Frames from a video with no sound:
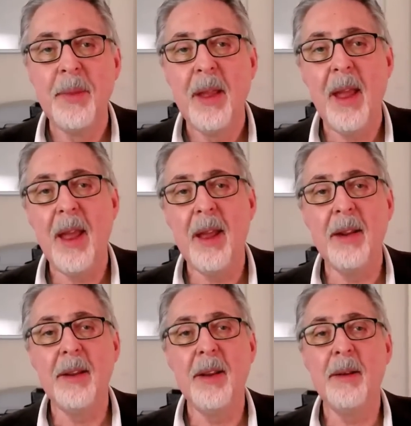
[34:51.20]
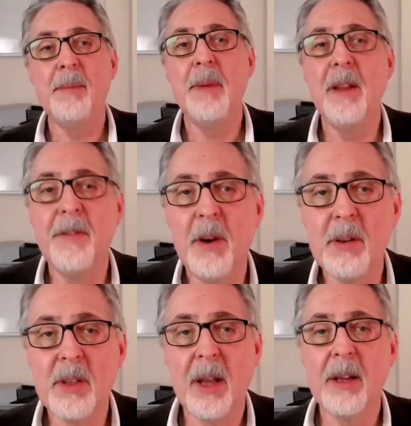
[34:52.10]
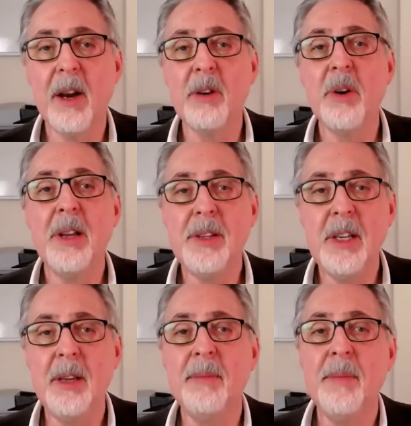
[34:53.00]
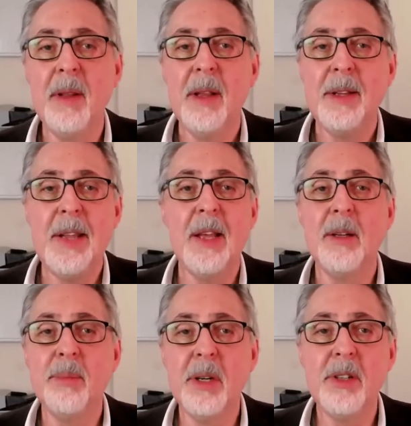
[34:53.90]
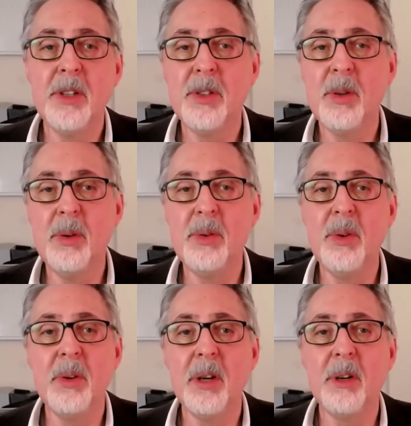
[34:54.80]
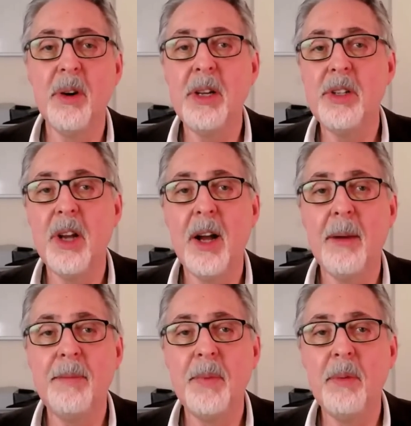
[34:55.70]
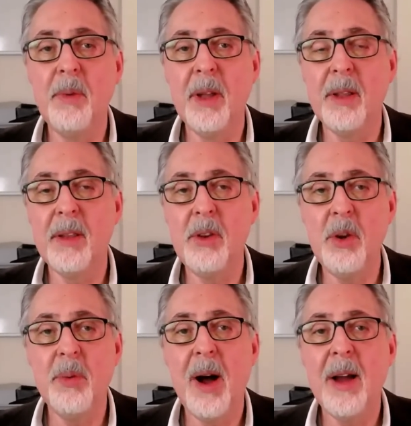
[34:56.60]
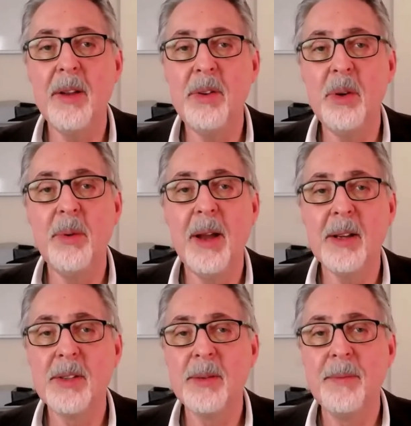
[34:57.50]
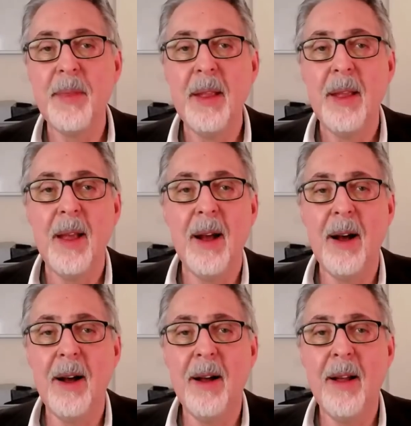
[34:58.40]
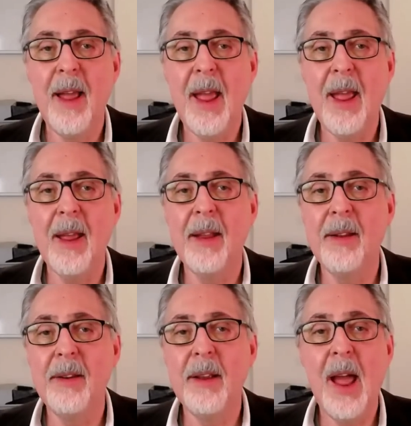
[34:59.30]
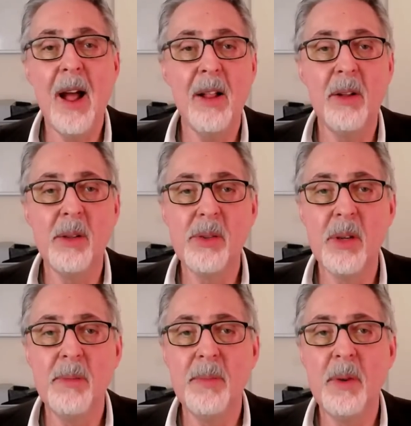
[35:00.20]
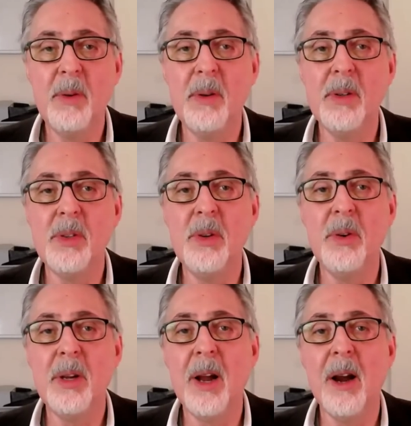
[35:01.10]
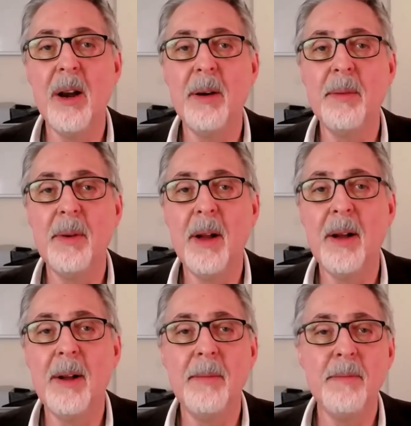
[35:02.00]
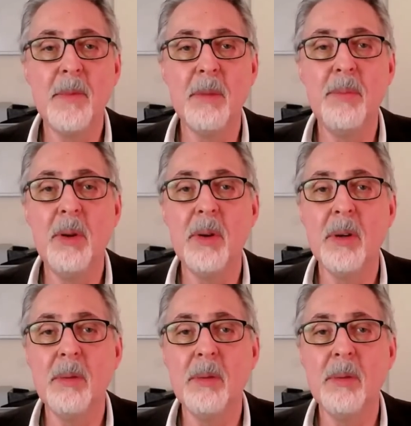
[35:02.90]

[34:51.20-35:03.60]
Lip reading: and pay folks like our great team, Dana Bridges, who's doing a great job with UI and UX, and Al Olson, who is doing our computer,